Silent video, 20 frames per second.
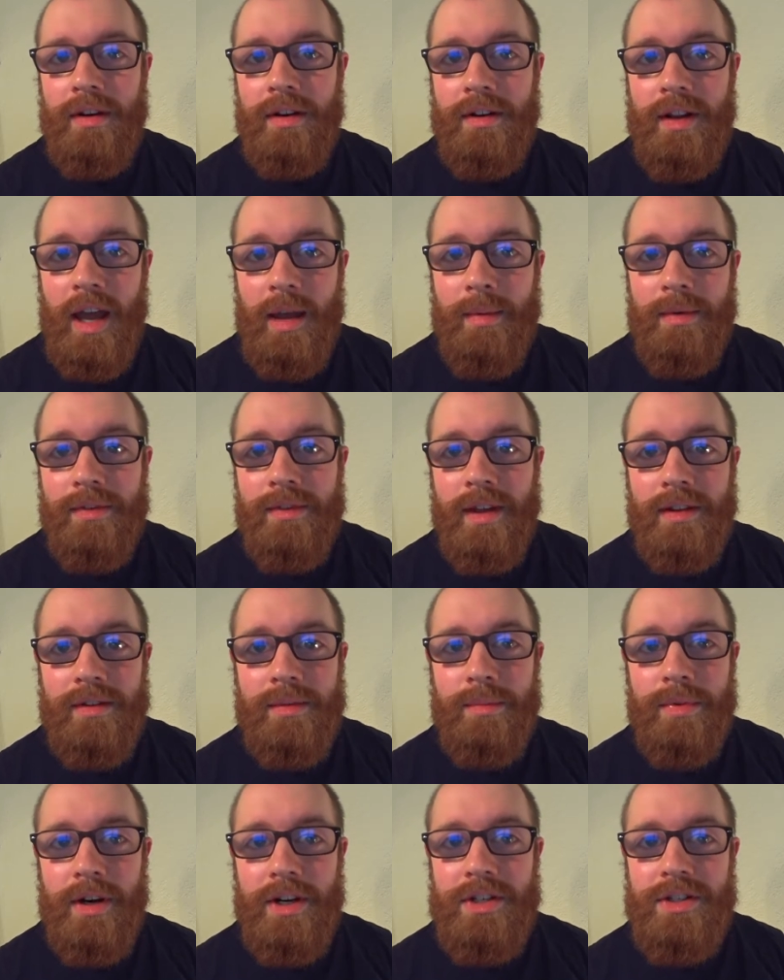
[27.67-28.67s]
a time of
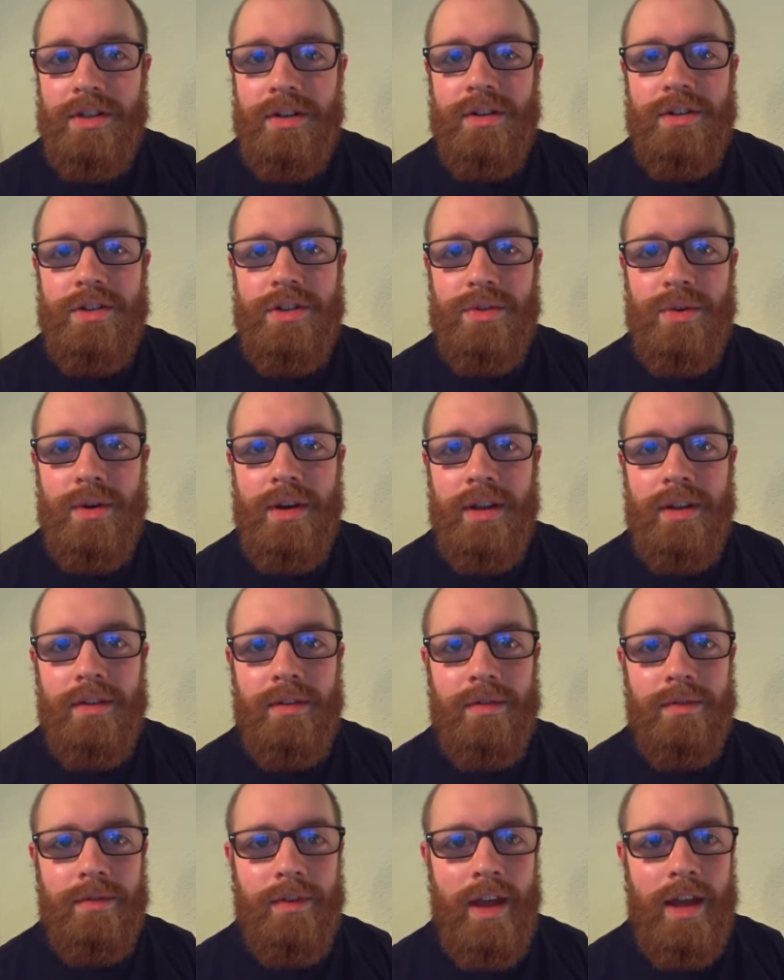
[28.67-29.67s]
celebration and joy of
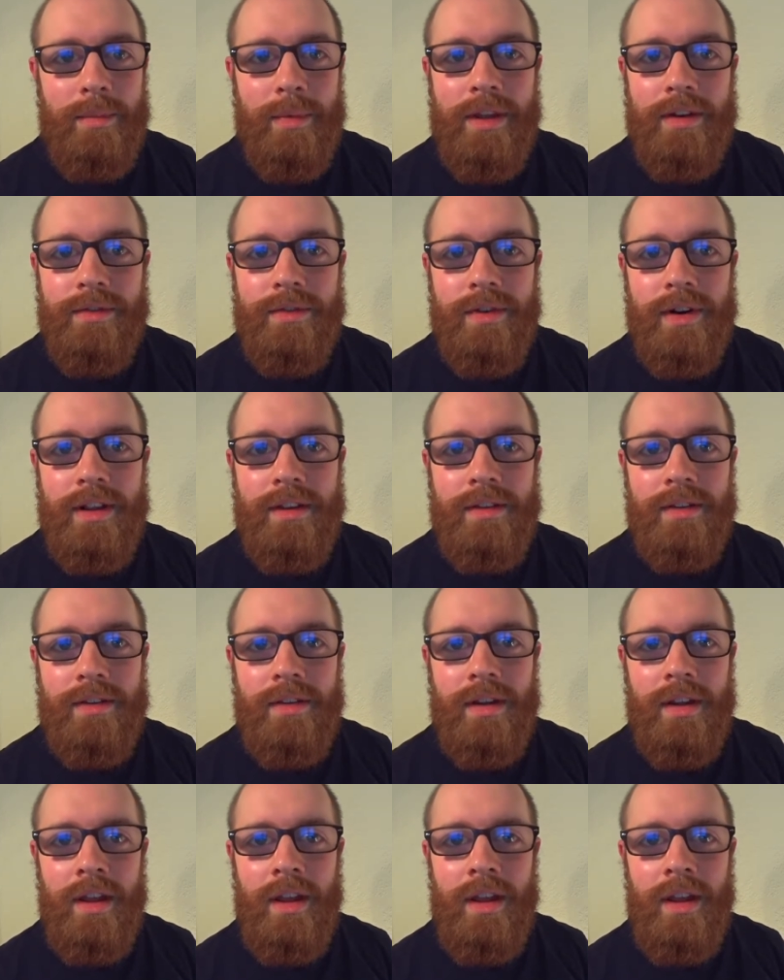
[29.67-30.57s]
family and friends.